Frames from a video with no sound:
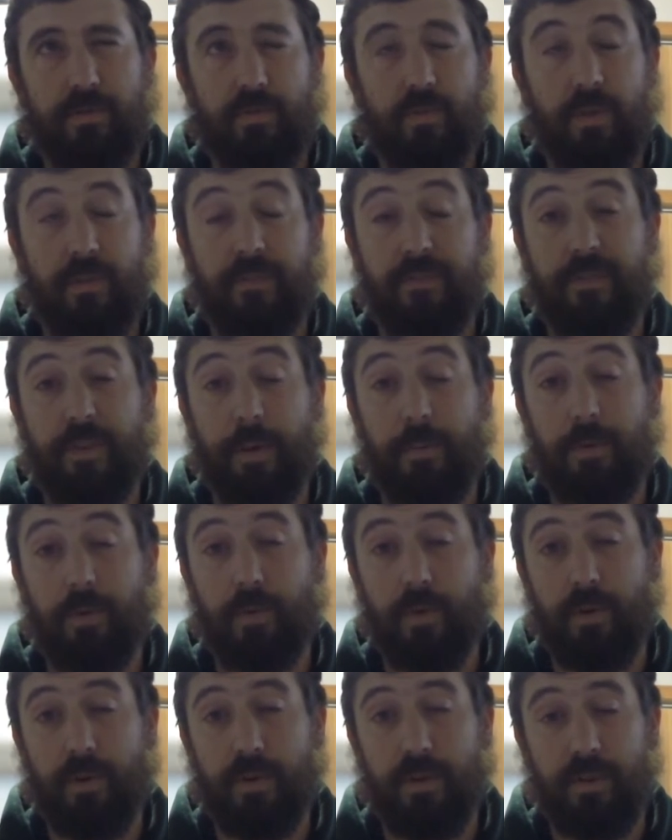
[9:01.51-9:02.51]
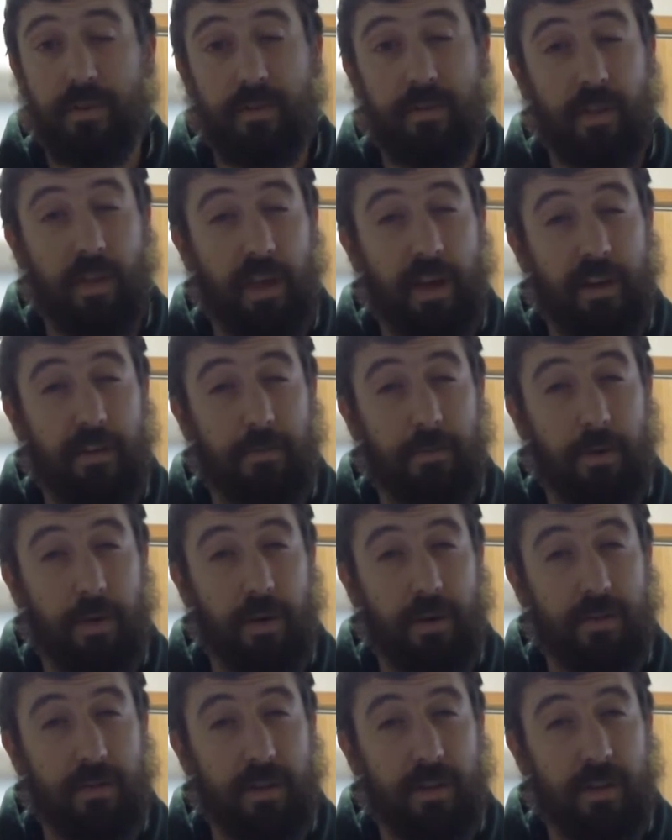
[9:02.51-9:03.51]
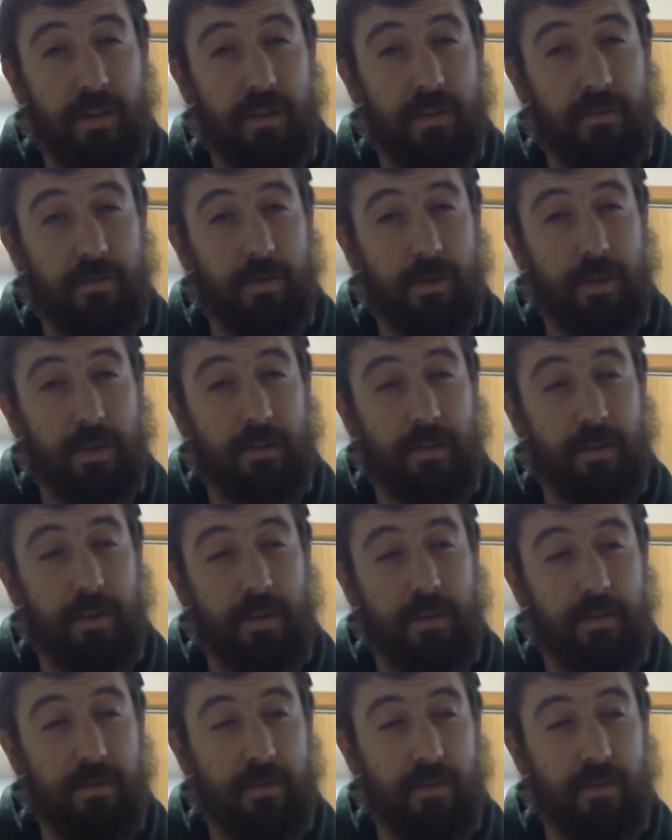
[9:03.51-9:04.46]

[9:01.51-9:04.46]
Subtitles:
what, February is the last box, I think is what they said.